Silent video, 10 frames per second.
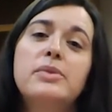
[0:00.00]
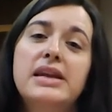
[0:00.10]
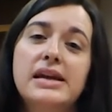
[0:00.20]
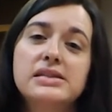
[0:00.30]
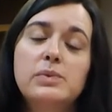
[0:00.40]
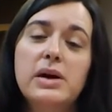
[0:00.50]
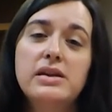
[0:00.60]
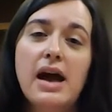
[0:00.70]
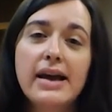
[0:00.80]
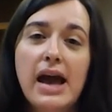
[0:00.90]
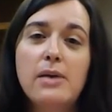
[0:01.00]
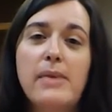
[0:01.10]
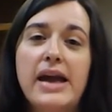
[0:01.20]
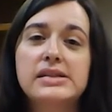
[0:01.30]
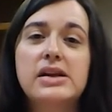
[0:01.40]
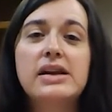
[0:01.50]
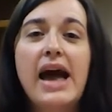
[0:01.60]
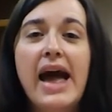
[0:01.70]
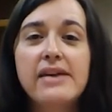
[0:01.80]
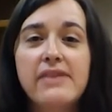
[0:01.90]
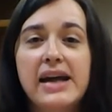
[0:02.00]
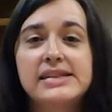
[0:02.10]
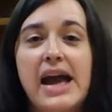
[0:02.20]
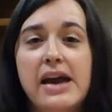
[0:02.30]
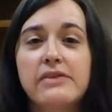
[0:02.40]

Pannexin 1 knockout mice on a high-fat diet